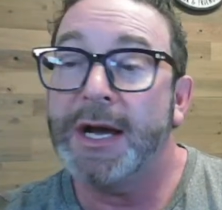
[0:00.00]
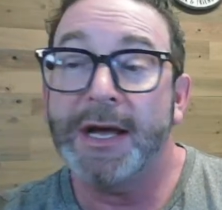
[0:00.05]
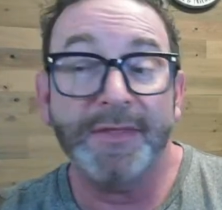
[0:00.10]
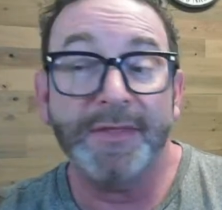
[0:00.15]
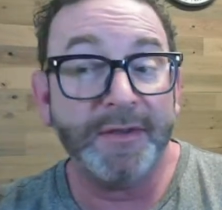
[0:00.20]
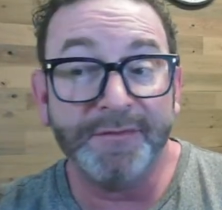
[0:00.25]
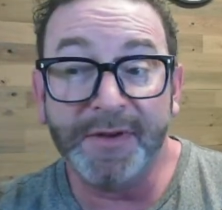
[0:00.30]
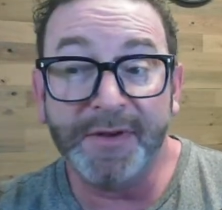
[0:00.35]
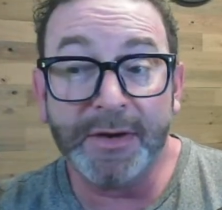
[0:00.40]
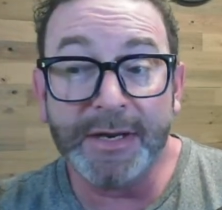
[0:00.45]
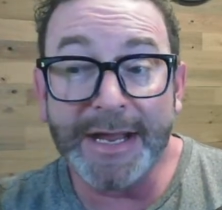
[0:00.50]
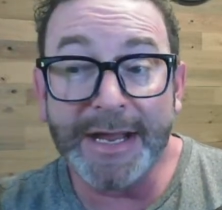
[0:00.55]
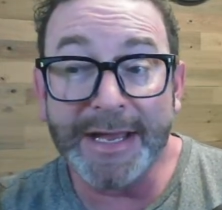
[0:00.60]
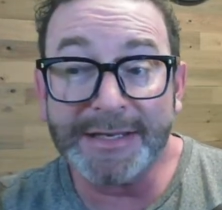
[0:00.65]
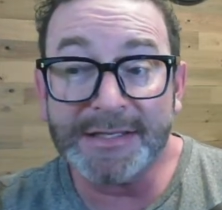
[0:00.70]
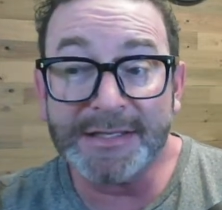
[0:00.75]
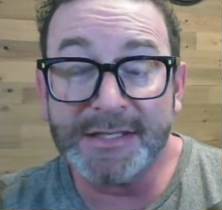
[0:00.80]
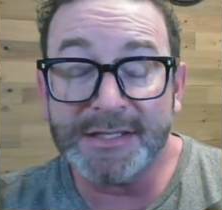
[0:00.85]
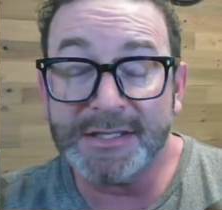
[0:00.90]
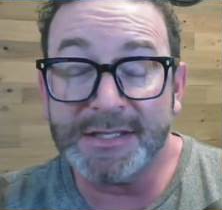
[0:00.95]
The very
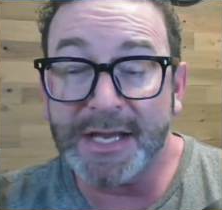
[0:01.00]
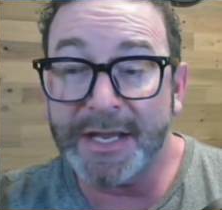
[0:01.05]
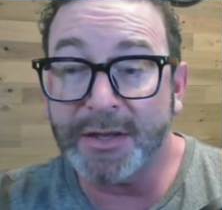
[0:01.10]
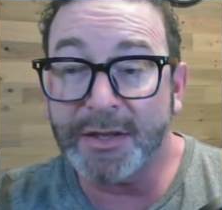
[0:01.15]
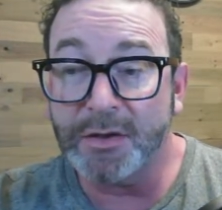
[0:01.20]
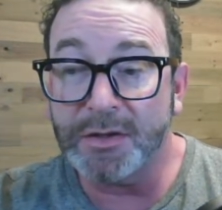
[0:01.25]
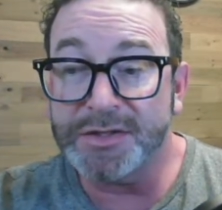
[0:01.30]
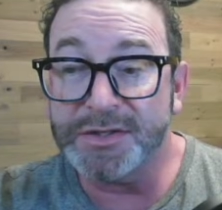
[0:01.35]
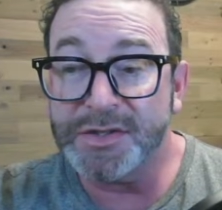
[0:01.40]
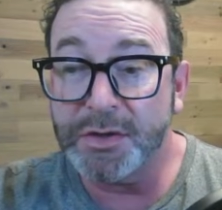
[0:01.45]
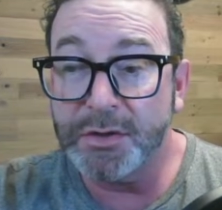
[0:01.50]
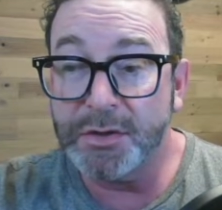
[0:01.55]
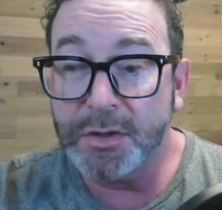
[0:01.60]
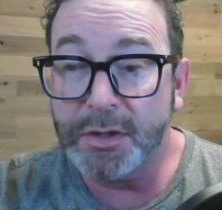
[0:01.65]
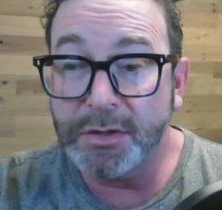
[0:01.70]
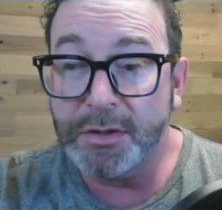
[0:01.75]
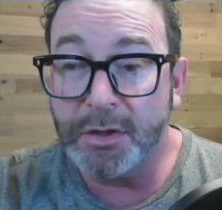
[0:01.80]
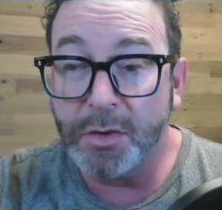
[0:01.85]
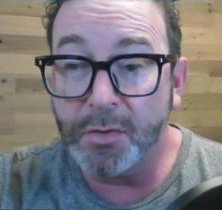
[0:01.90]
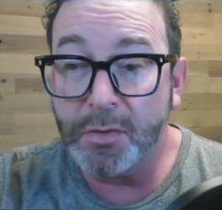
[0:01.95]
next cycle. So you
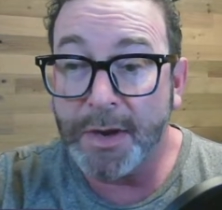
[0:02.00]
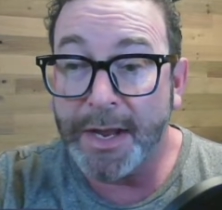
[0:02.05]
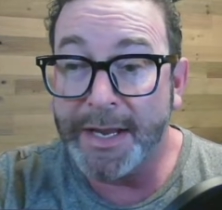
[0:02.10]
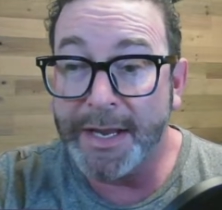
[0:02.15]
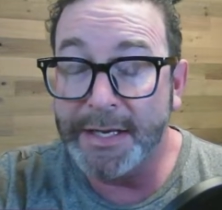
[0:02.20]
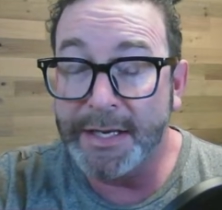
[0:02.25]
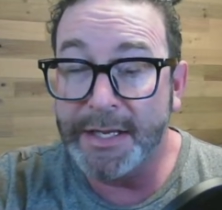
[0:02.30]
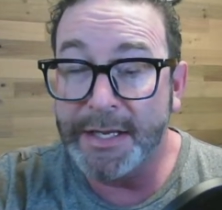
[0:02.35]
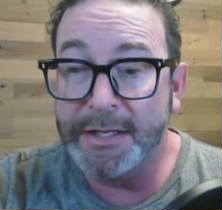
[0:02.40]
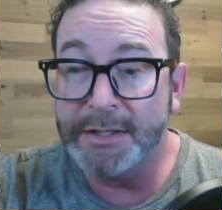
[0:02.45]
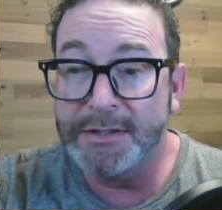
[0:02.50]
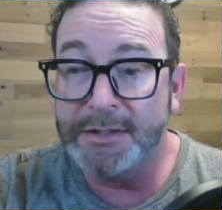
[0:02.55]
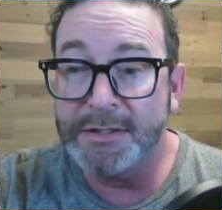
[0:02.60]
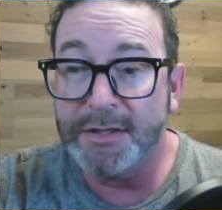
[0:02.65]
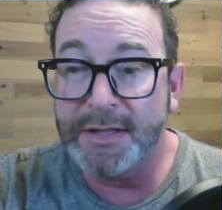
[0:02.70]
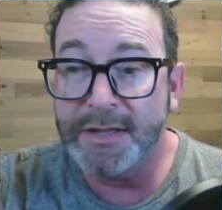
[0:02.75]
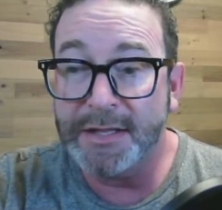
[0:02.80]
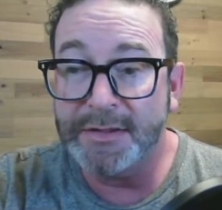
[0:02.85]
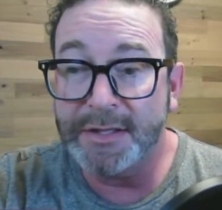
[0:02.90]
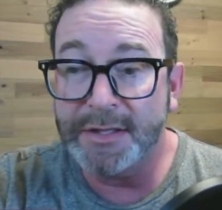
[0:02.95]
can go right into
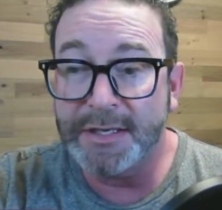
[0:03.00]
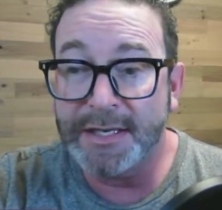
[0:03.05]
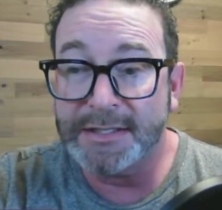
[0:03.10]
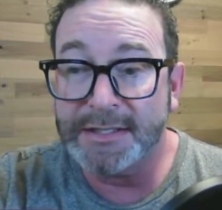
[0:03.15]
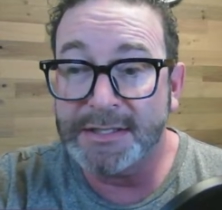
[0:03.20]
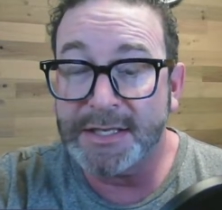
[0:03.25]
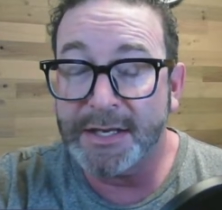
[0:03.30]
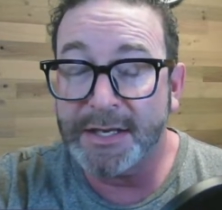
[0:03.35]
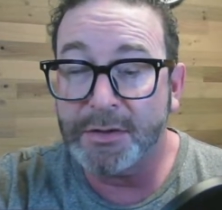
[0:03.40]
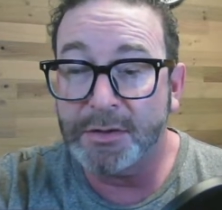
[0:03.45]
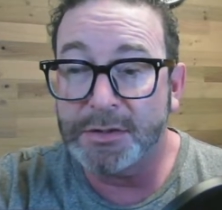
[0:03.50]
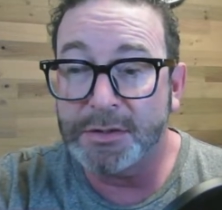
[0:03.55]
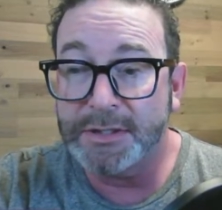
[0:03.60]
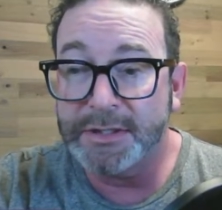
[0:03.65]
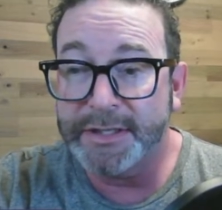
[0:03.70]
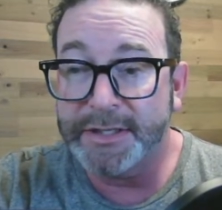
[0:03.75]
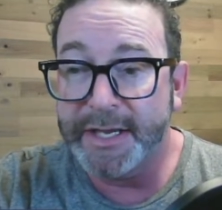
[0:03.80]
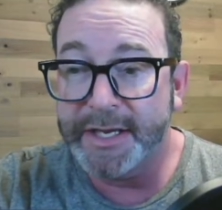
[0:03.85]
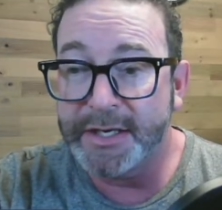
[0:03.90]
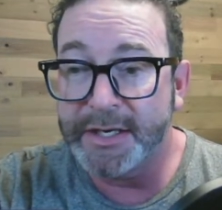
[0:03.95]
that the next cycle,
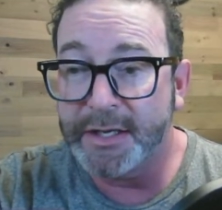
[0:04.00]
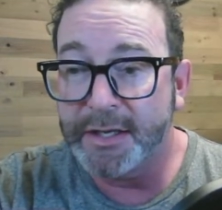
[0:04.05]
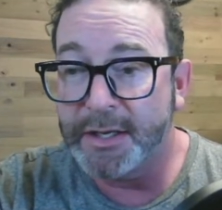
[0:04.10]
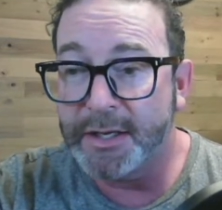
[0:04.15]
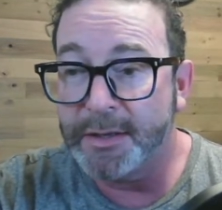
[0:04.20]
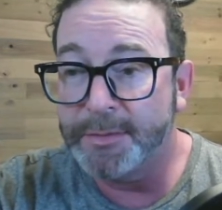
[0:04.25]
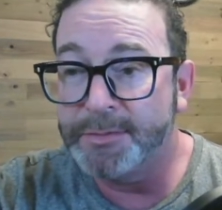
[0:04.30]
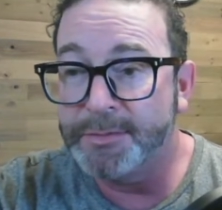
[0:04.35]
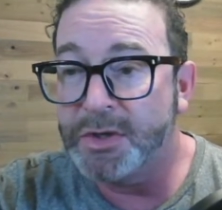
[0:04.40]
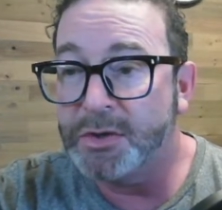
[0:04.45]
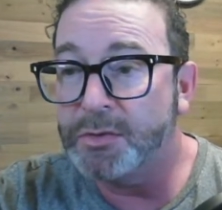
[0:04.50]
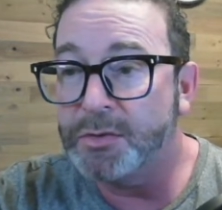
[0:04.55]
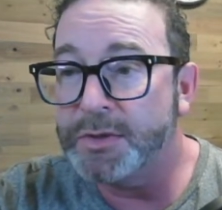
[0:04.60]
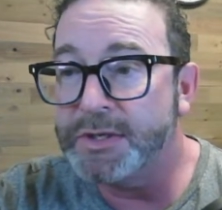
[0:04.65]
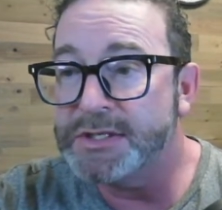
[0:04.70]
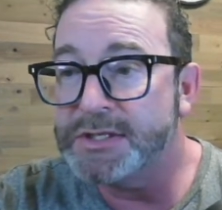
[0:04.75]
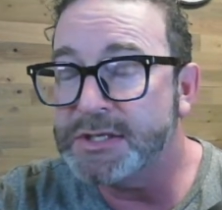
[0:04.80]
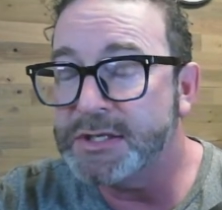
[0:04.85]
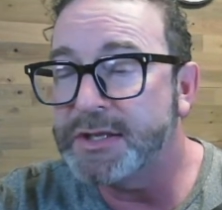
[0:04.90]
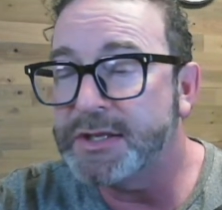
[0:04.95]
Liliana. No
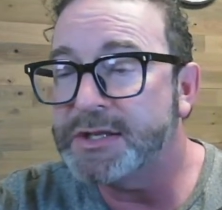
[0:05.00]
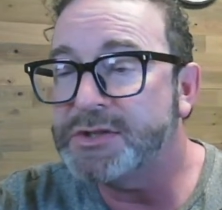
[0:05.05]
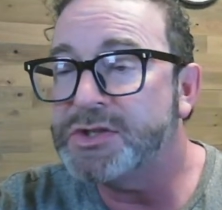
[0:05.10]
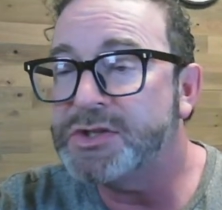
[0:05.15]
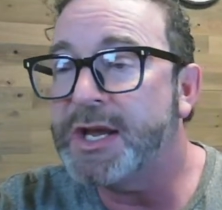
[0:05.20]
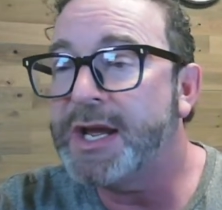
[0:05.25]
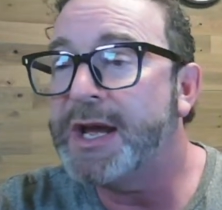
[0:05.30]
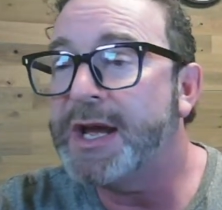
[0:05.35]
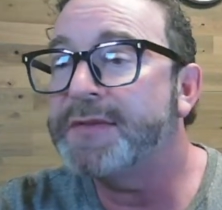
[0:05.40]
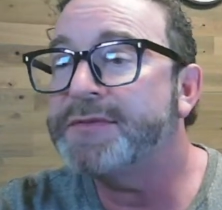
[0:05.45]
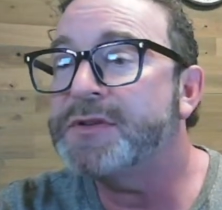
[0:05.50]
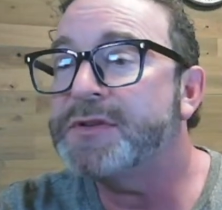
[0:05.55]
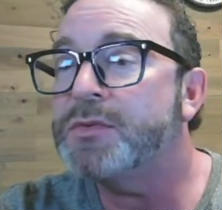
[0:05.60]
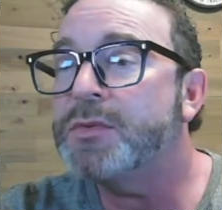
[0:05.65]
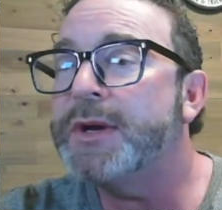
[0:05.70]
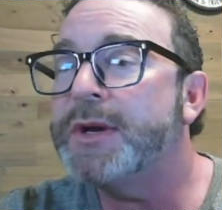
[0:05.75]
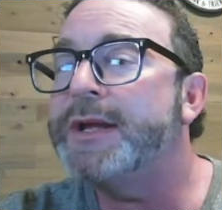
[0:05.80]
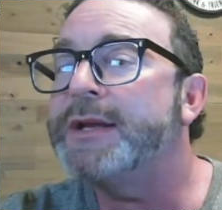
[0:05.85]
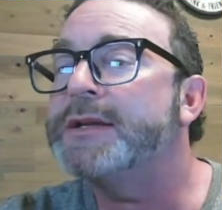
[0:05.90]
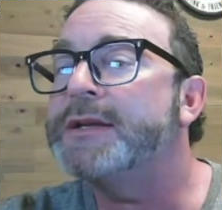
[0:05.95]
reason that you have to
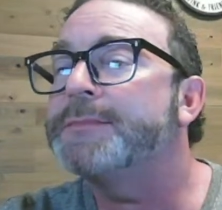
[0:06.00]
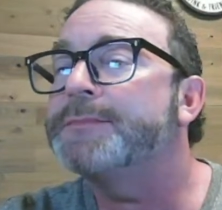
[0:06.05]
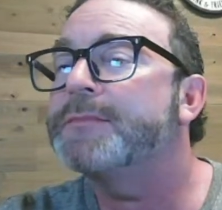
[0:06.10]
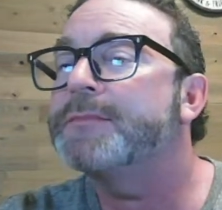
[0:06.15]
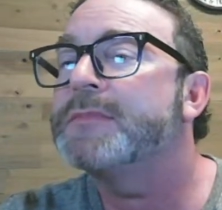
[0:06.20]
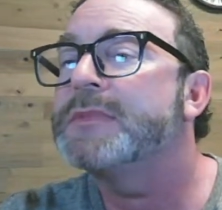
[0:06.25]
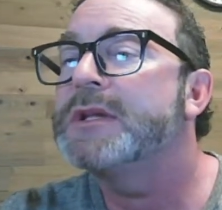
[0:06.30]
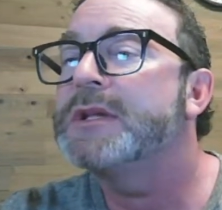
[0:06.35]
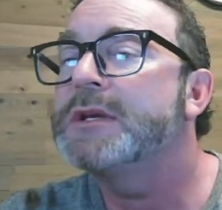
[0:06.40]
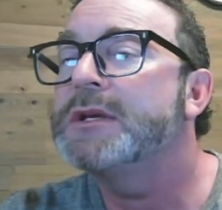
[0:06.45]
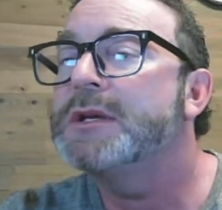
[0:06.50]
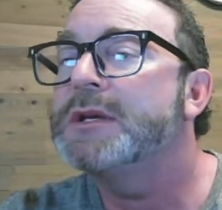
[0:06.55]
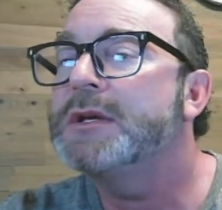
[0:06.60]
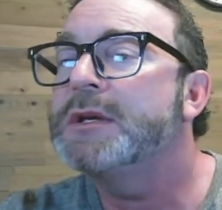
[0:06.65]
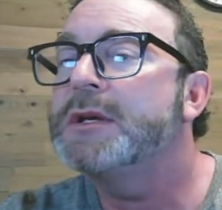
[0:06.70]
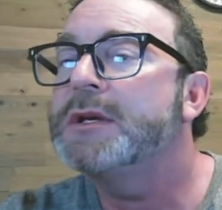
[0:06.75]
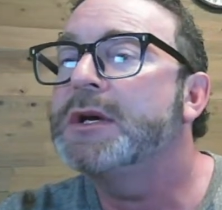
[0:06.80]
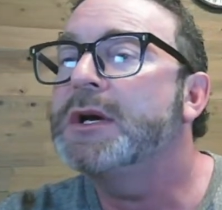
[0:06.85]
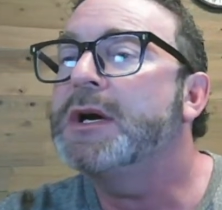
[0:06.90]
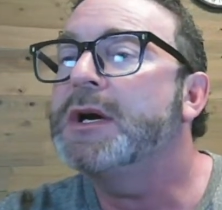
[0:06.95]
wait.
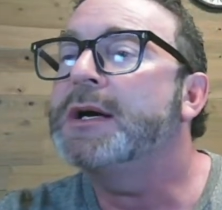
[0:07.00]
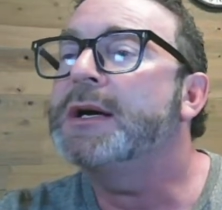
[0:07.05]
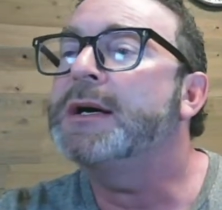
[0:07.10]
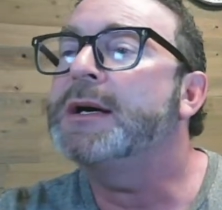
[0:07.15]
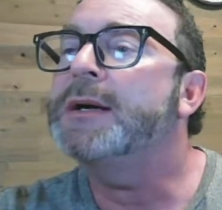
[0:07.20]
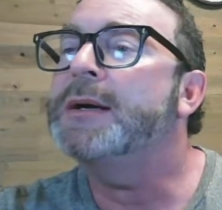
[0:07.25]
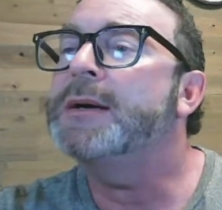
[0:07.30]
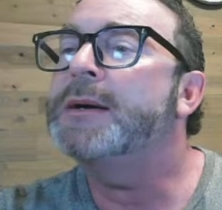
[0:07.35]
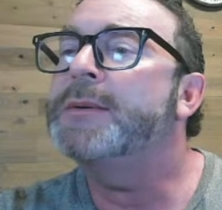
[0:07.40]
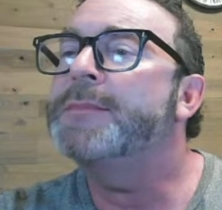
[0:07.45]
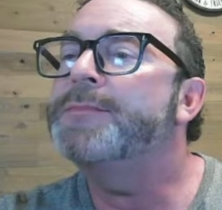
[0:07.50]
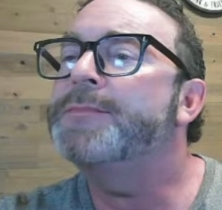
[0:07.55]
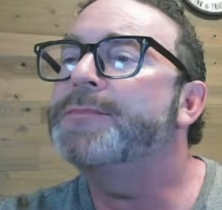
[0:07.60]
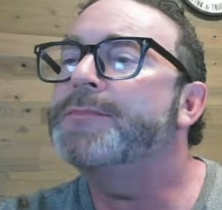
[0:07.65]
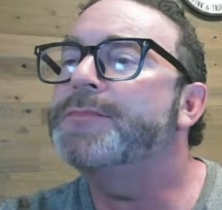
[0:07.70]
Kelsha